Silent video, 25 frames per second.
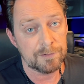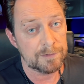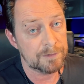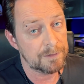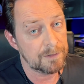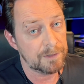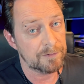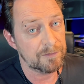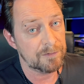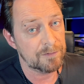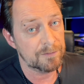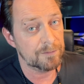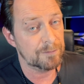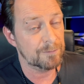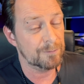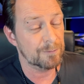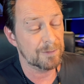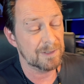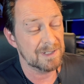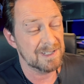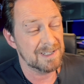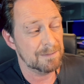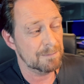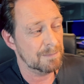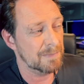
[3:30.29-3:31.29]
It doesn't
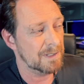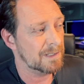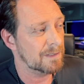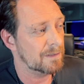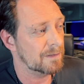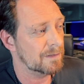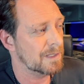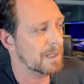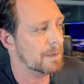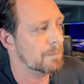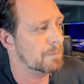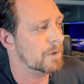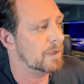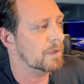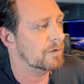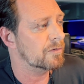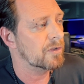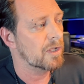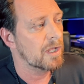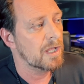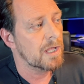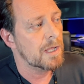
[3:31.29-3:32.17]
really matter that much.